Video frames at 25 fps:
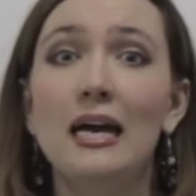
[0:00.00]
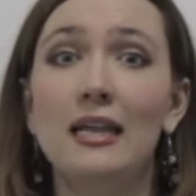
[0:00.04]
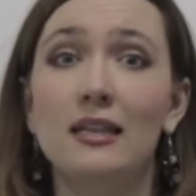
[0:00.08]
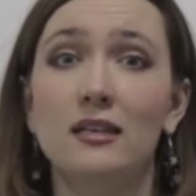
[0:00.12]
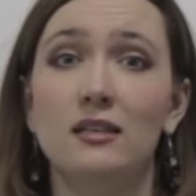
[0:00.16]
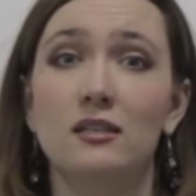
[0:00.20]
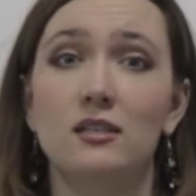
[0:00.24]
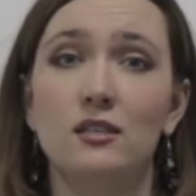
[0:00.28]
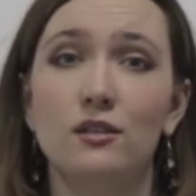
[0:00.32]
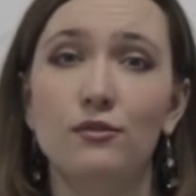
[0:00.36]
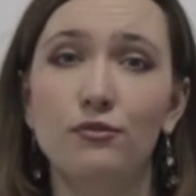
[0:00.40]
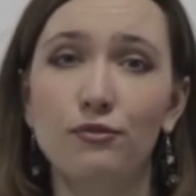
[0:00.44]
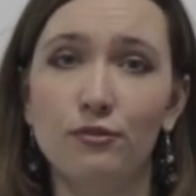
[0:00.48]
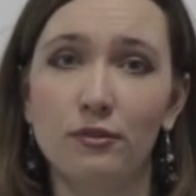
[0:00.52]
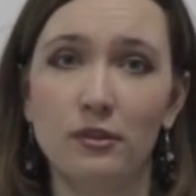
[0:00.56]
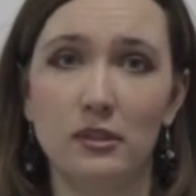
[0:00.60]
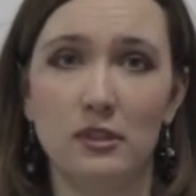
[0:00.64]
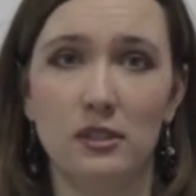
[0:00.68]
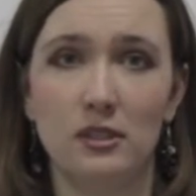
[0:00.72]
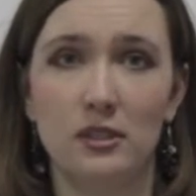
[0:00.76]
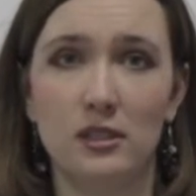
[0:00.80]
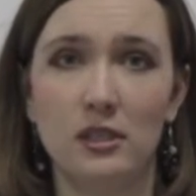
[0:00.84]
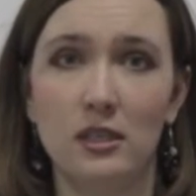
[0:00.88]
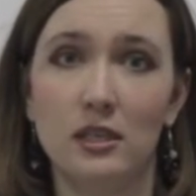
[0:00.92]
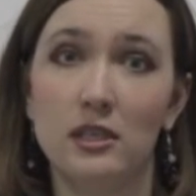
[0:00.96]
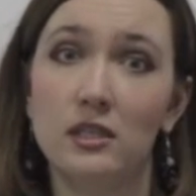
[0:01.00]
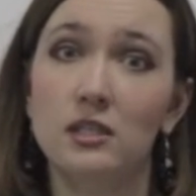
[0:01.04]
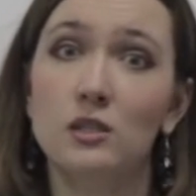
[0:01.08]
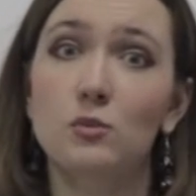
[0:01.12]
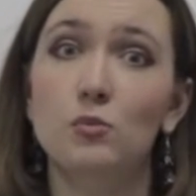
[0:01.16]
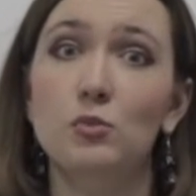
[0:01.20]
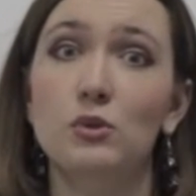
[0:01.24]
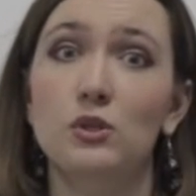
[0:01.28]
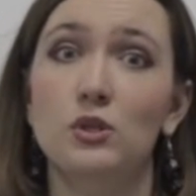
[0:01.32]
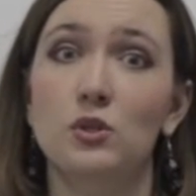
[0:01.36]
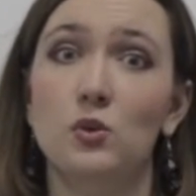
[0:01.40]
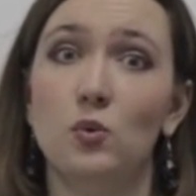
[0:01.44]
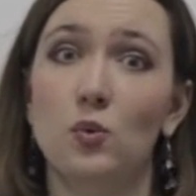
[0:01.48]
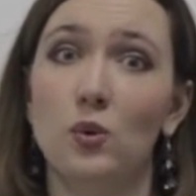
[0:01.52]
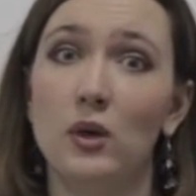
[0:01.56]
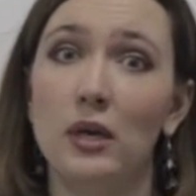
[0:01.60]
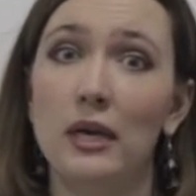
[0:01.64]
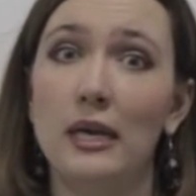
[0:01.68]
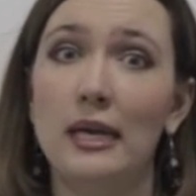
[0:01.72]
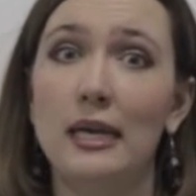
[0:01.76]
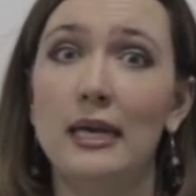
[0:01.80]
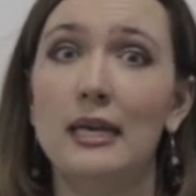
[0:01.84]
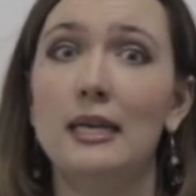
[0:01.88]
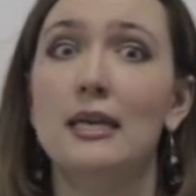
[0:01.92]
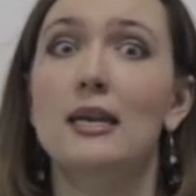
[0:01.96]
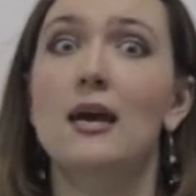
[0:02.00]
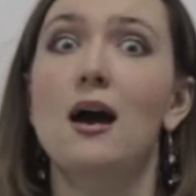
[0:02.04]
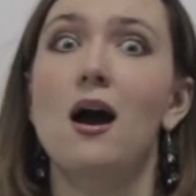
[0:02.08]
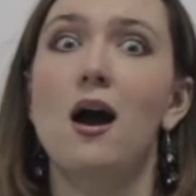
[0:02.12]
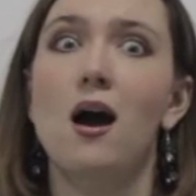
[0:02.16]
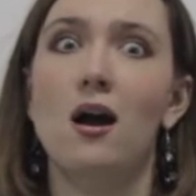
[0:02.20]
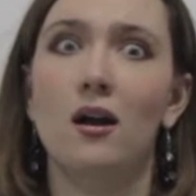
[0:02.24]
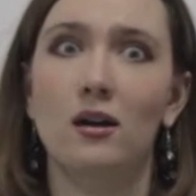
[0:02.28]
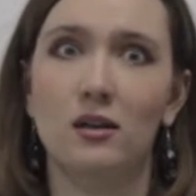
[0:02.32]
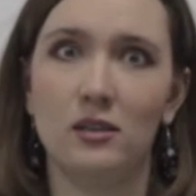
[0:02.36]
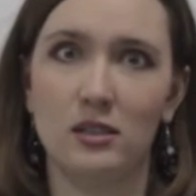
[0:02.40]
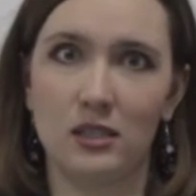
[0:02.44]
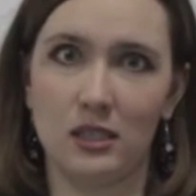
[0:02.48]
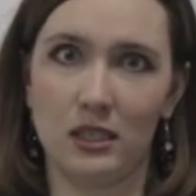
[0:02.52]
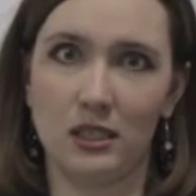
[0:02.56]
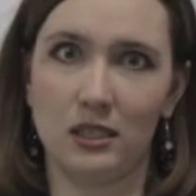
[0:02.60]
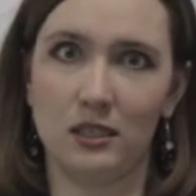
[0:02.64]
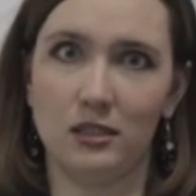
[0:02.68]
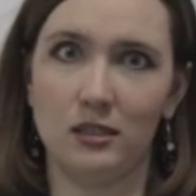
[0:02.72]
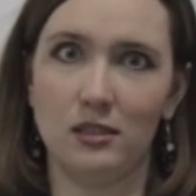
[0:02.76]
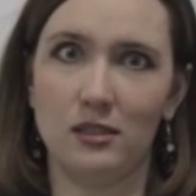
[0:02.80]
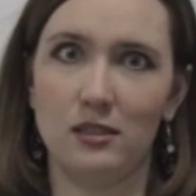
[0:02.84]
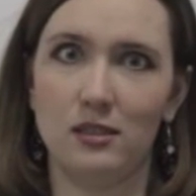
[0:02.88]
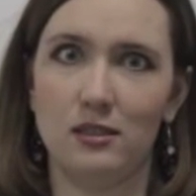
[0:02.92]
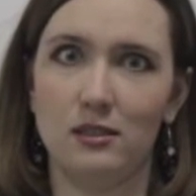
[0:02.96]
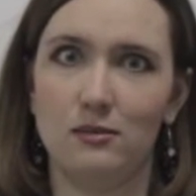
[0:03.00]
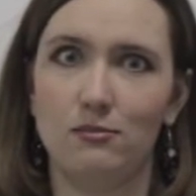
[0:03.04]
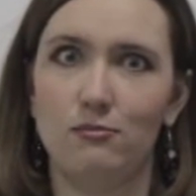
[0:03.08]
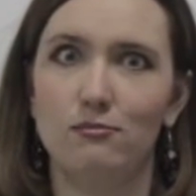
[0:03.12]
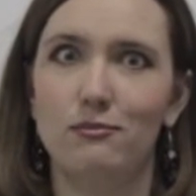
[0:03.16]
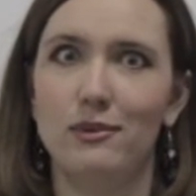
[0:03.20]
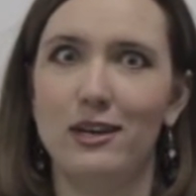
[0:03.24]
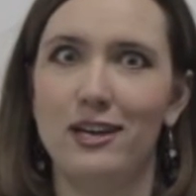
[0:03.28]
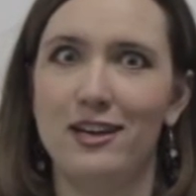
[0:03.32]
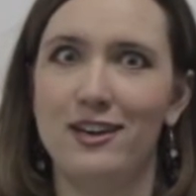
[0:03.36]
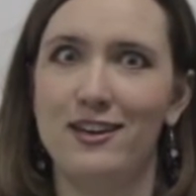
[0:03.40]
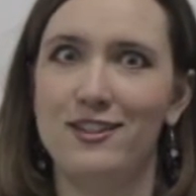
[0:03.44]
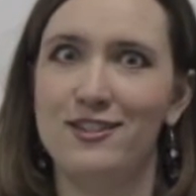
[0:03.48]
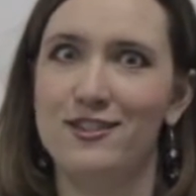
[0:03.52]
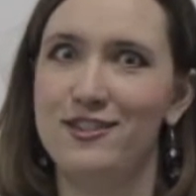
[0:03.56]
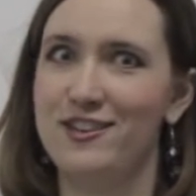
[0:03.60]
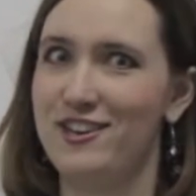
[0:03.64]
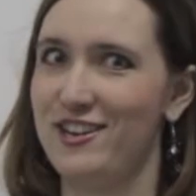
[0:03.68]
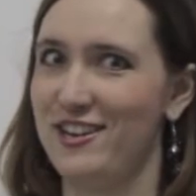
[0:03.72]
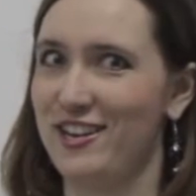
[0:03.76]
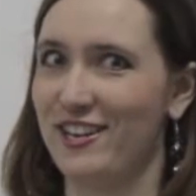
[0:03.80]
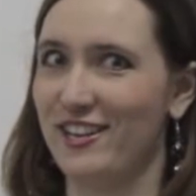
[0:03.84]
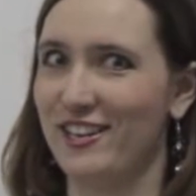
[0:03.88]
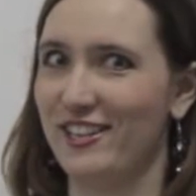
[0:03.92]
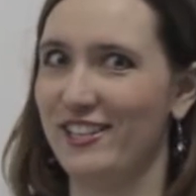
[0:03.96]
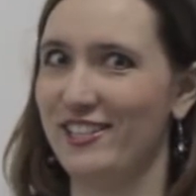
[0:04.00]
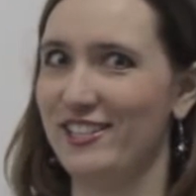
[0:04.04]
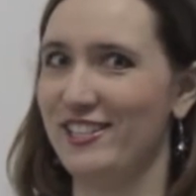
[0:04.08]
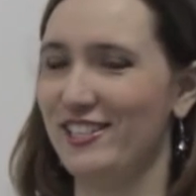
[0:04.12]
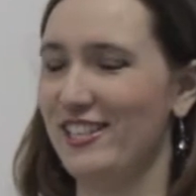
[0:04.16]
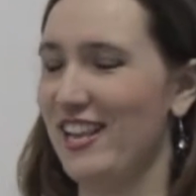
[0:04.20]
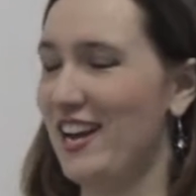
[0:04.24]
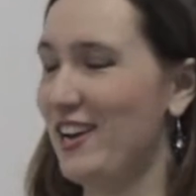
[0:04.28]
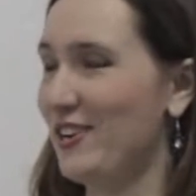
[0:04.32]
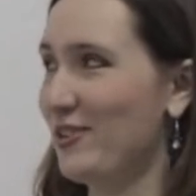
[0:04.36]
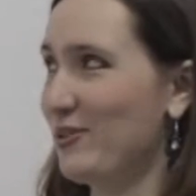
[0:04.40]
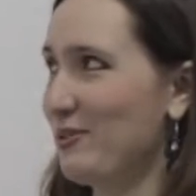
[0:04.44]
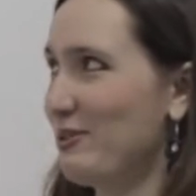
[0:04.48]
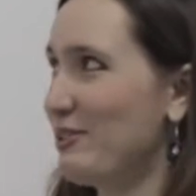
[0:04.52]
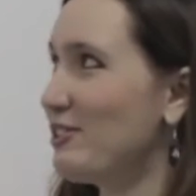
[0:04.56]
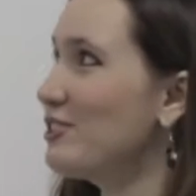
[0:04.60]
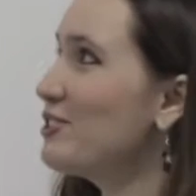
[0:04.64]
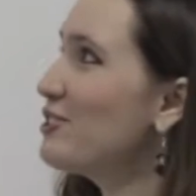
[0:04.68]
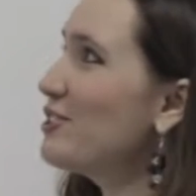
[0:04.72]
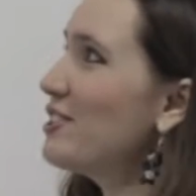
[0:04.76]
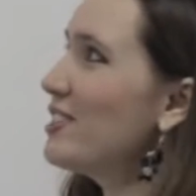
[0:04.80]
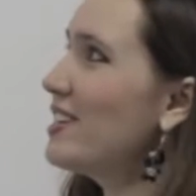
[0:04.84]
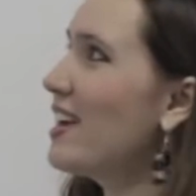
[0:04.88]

the differences between articles in the English language.